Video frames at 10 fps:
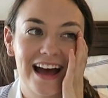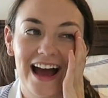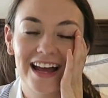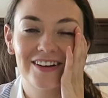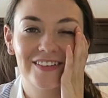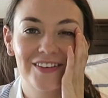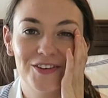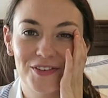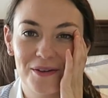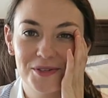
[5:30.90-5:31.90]
I don't know
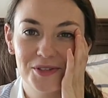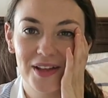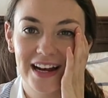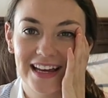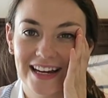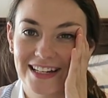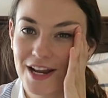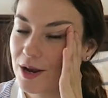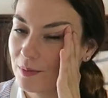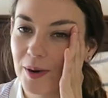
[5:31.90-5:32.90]
if I would do that again in
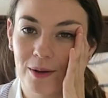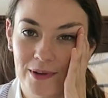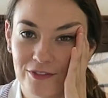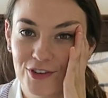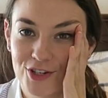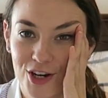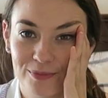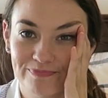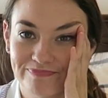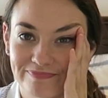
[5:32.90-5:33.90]
an apartment for sure.